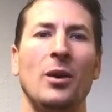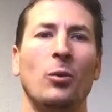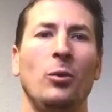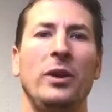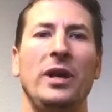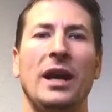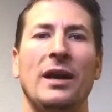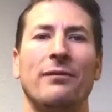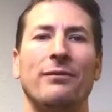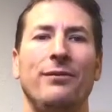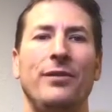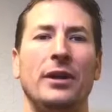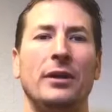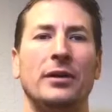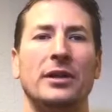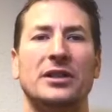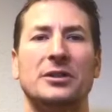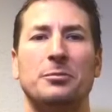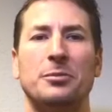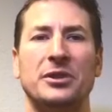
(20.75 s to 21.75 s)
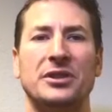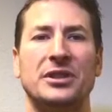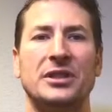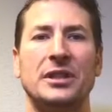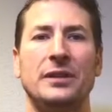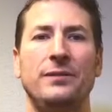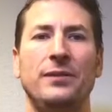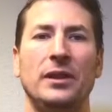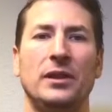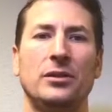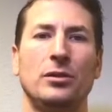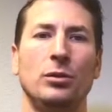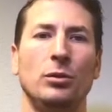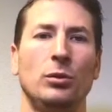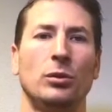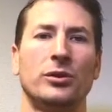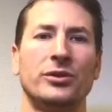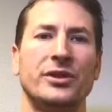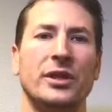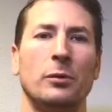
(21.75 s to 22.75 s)
We have very specific
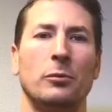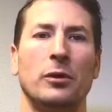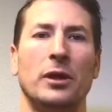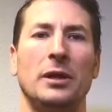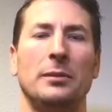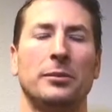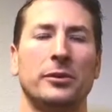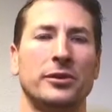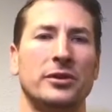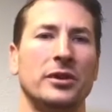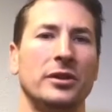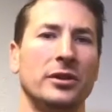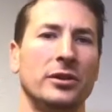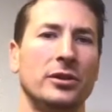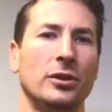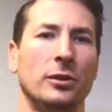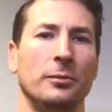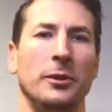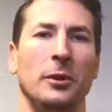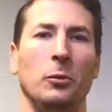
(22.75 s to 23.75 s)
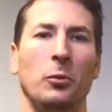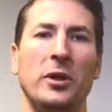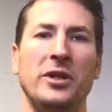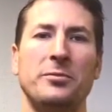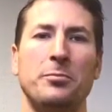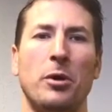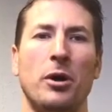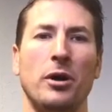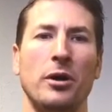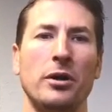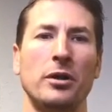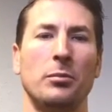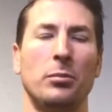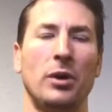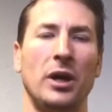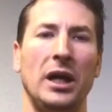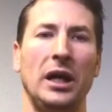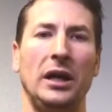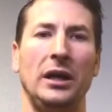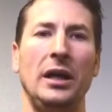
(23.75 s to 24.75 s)
tools that we're able to determine which part of the
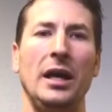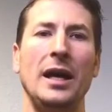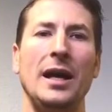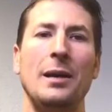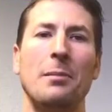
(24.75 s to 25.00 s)
brain